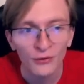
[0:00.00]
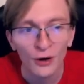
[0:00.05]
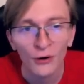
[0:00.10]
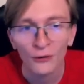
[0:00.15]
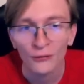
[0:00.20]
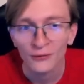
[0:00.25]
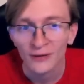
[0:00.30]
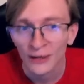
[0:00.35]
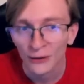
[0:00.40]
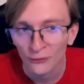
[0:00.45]

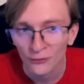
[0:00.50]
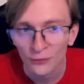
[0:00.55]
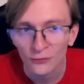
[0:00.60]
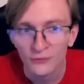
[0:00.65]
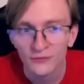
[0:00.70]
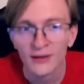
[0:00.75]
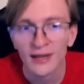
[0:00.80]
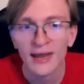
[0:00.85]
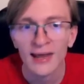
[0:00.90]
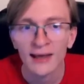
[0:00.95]
our
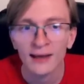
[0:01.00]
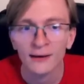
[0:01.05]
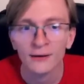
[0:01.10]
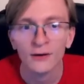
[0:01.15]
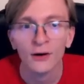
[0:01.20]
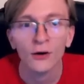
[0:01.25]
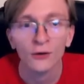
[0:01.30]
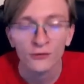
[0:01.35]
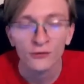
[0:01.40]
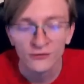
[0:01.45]
Gyarados and
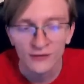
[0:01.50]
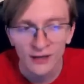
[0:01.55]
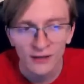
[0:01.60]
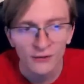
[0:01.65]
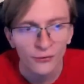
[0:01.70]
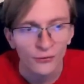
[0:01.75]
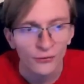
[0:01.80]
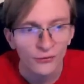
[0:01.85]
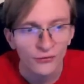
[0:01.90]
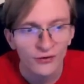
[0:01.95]
our
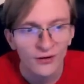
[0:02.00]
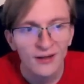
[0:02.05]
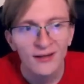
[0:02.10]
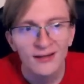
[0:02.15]
Skeleturge.